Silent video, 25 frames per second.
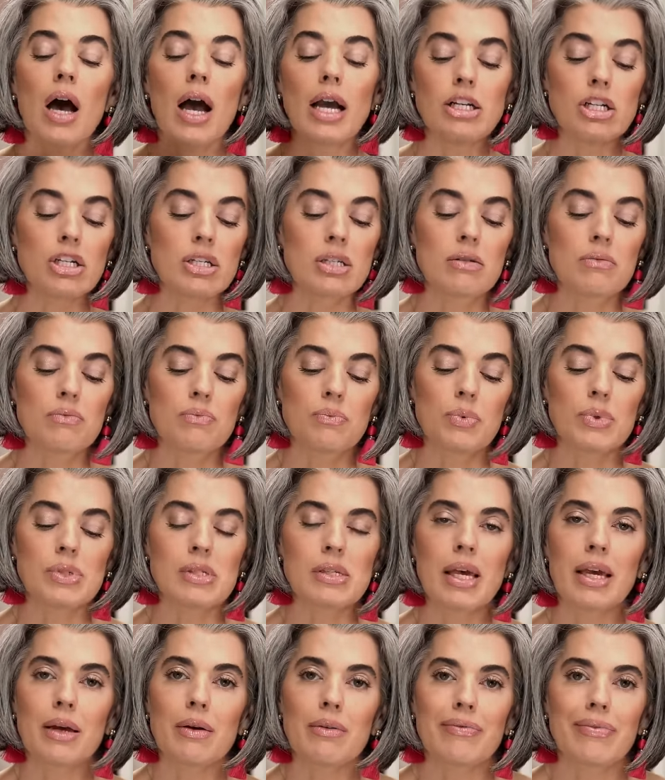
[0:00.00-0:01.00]
I just
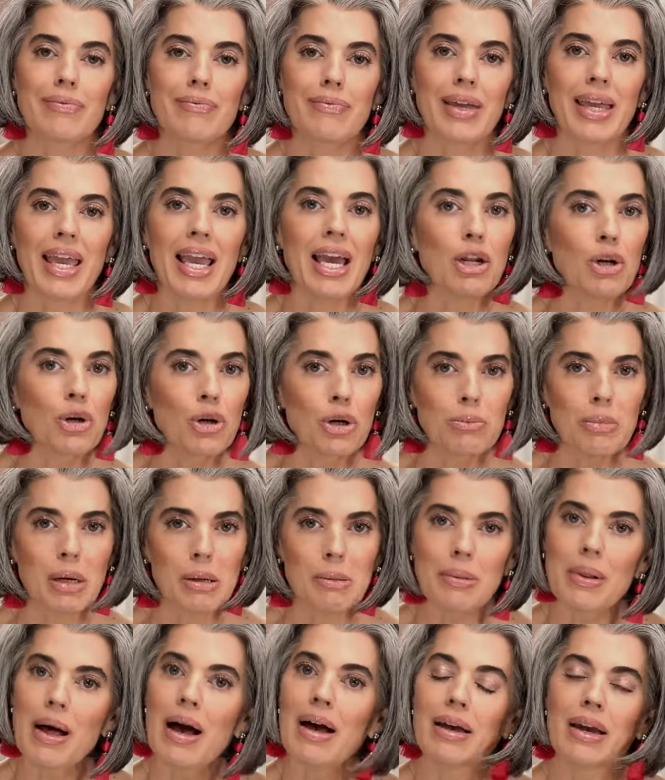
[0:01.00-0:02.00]
was like, it can't hurt
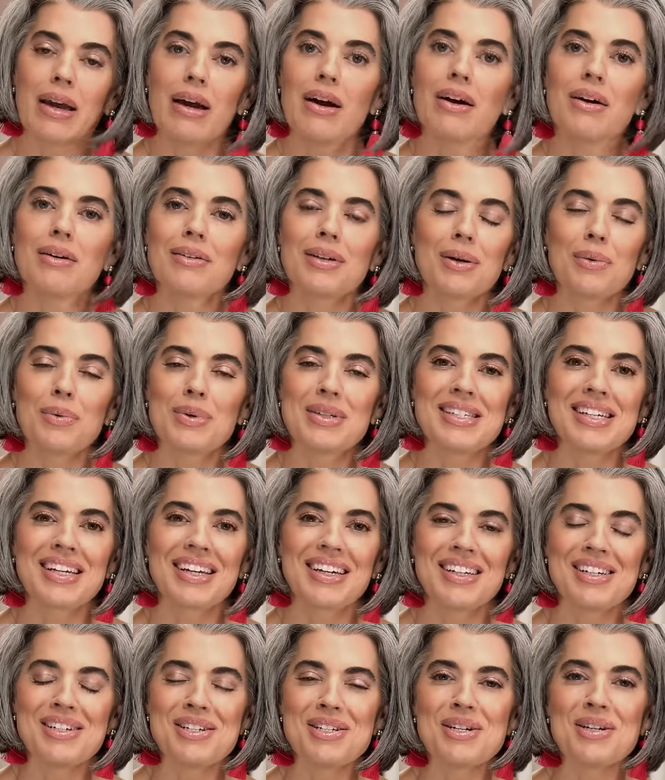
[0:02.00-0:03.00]
my black hair. Like, what's it
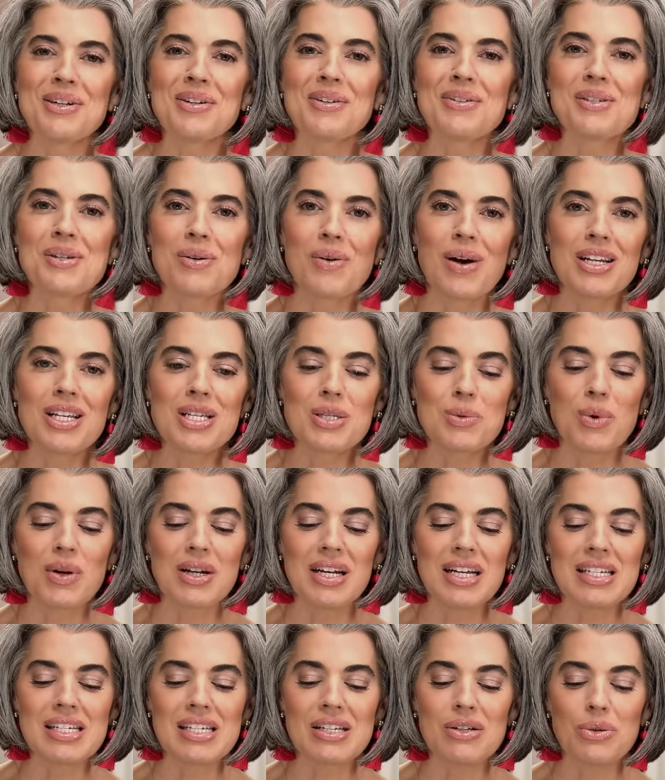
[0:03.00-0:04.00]
going to do? So I just
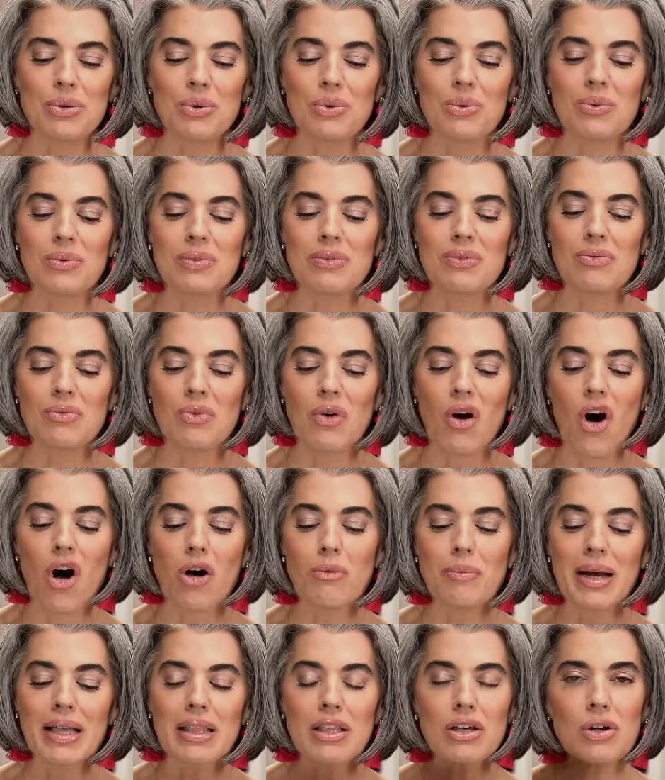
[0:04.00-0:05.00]
wanted to,
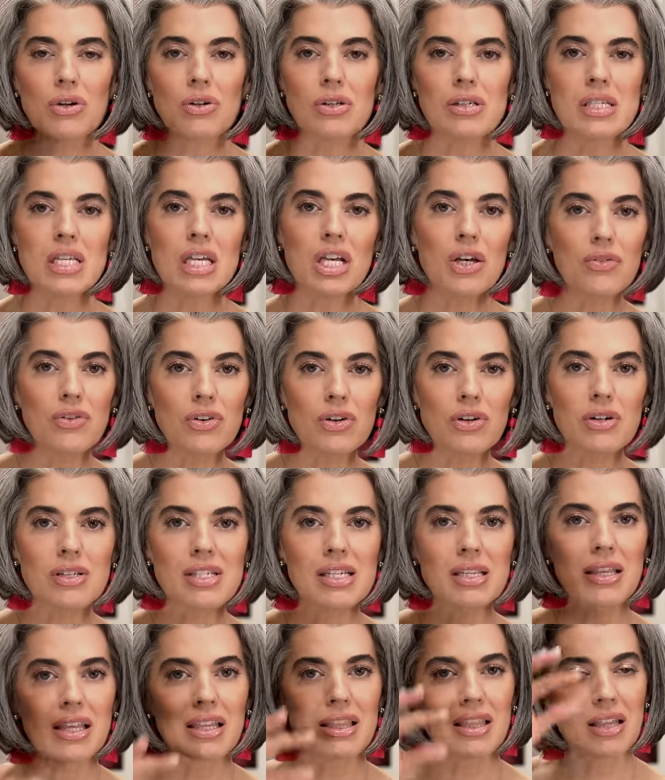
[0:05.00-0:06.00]
all my little
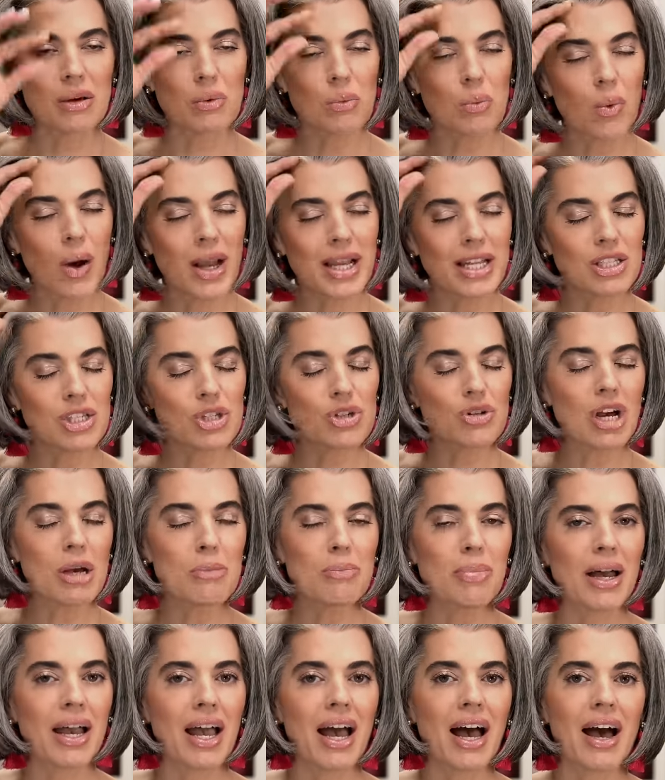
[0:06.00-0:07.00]
silvers and then the white
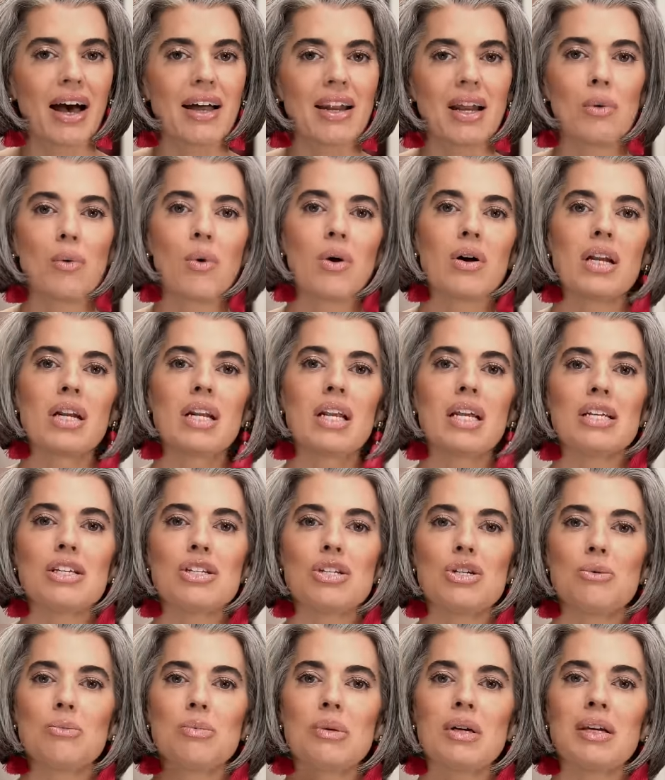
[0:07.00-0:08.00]
stripe I had, I wanted it to